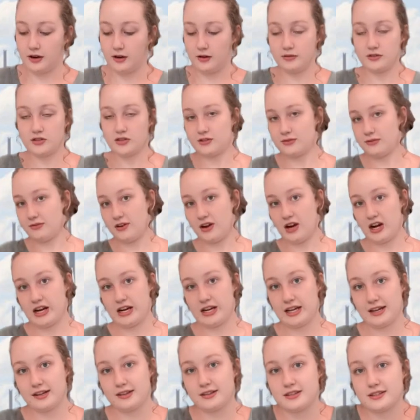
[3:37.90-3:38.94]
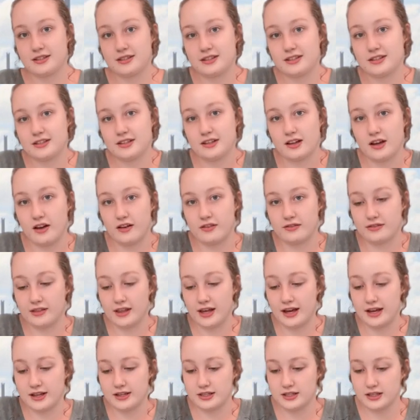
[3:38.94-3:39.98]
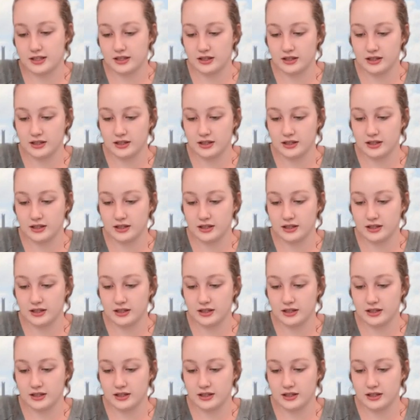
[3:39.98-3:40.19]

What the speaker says: Just various of that.